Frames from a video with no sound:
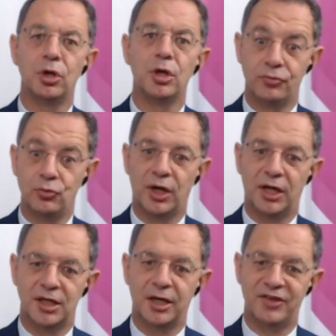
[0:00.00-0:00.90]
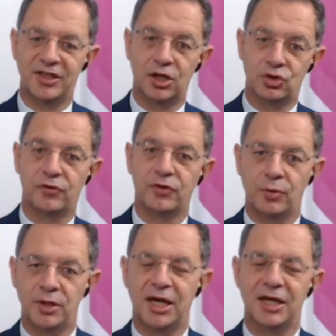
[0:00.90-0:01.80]
over the software
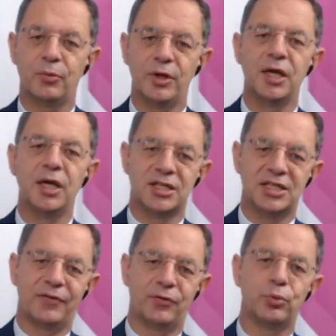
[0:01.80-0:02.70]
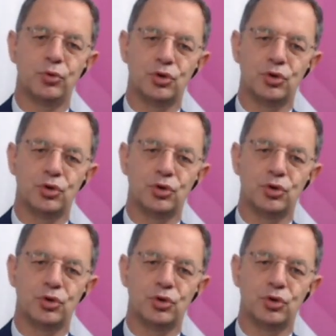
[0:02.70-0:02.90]
lifespan.